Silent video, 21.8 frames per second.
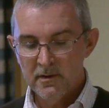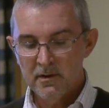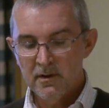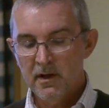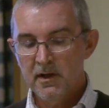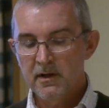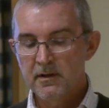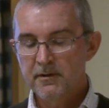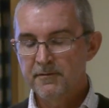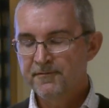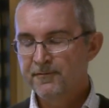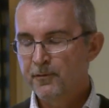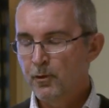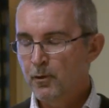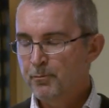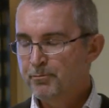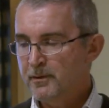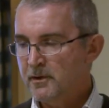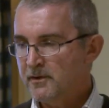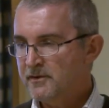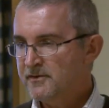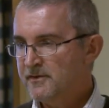the 4
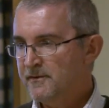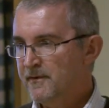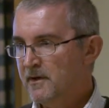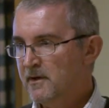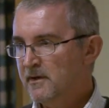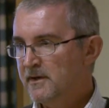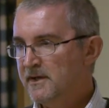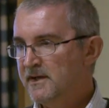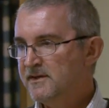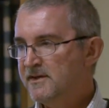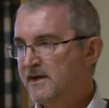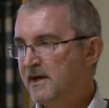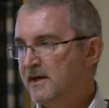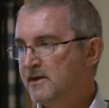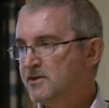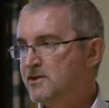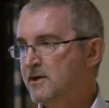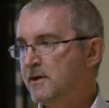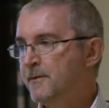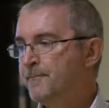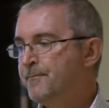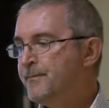books of
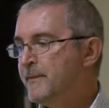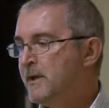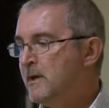architecture,